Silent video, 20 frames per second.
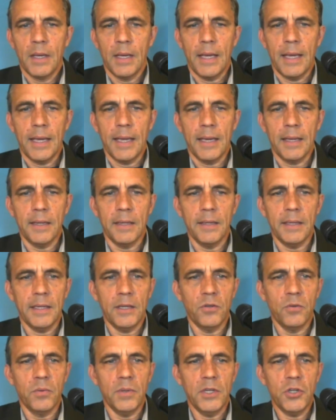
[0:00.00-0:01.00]
And in
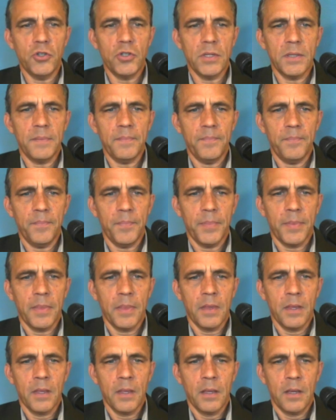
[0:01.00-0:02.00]
Indonesia,
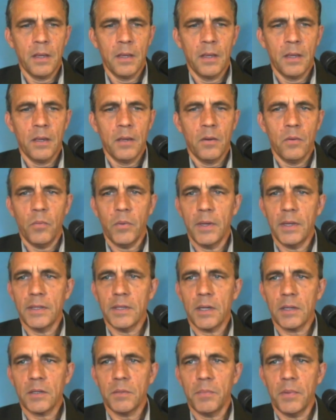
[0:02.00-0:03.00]
we had
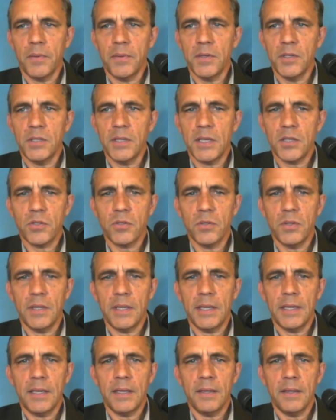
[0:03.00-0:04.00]
talked about this
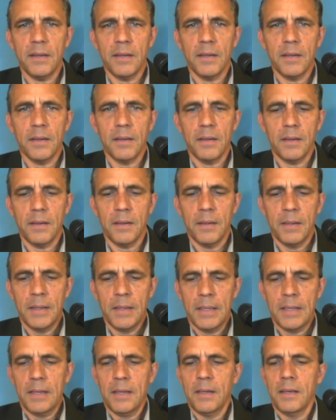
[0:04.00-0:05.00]
yesterday.
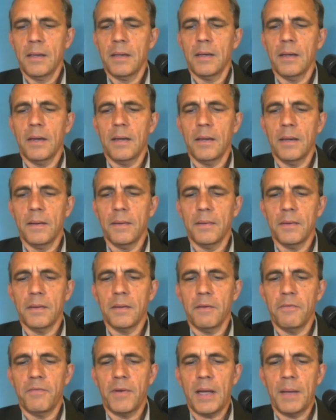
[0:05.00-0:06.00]
Uh,
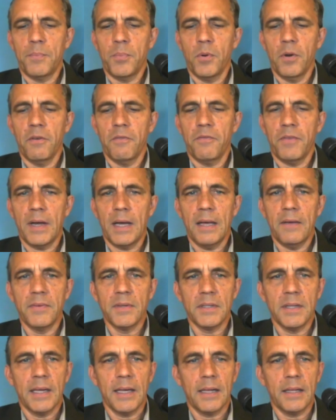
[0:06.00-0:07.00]
5.5
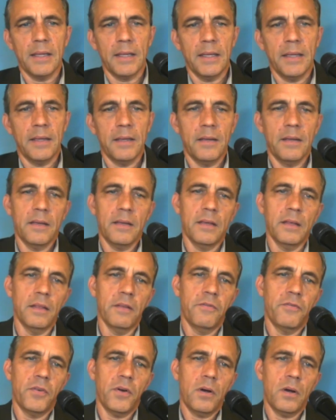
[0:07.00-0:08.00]
is likely in
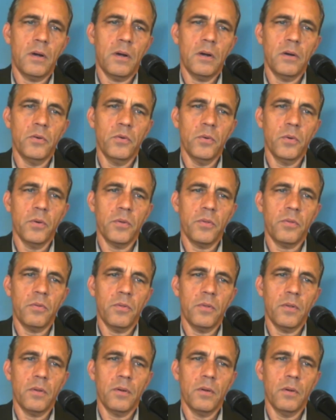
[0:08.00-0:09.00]
the far north
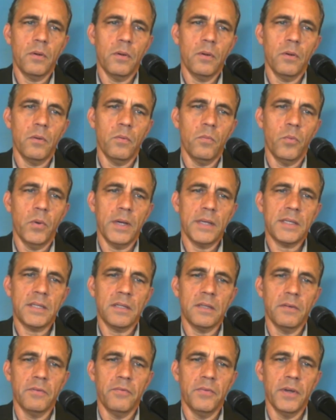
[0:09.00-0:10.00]

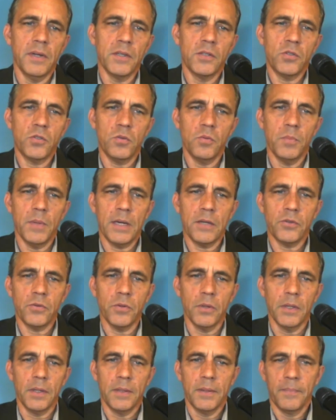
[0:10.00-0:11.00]
west of uh,
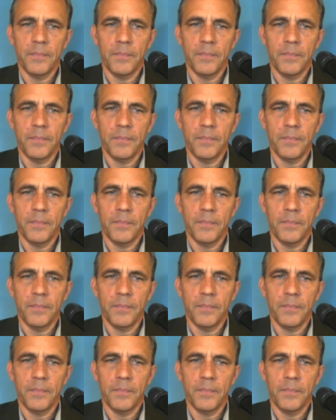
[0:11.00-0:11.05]
Sumatra,